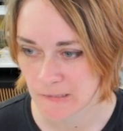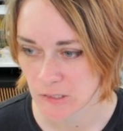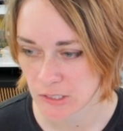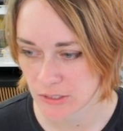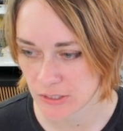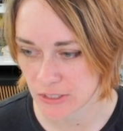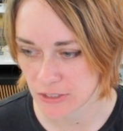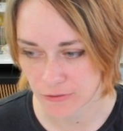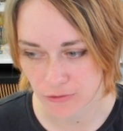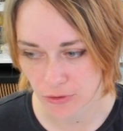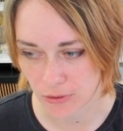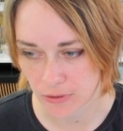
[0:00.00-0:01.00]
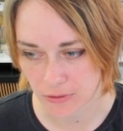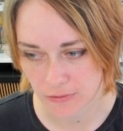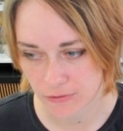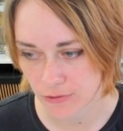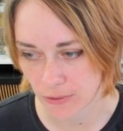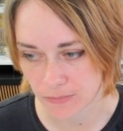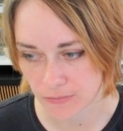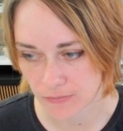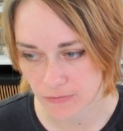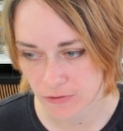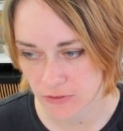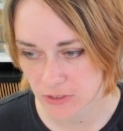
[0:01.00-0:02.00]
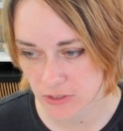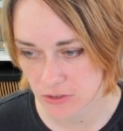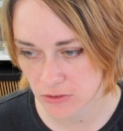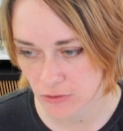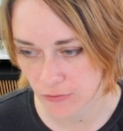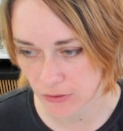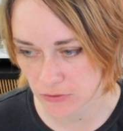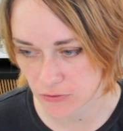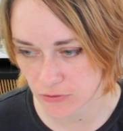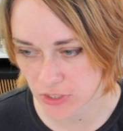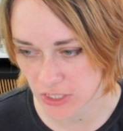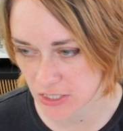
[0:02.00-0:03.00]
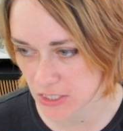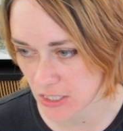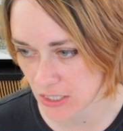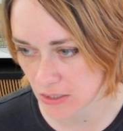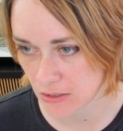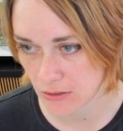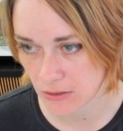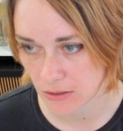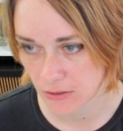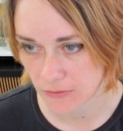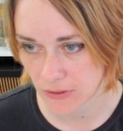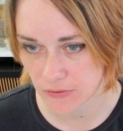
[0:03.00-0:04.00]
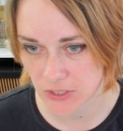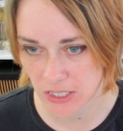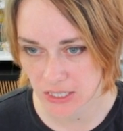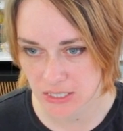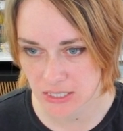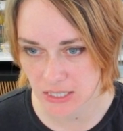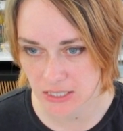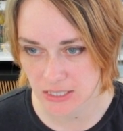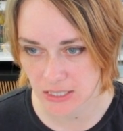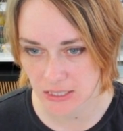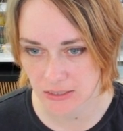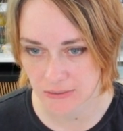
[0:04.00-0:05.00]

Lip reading: And these are from 2016, 15 and 16.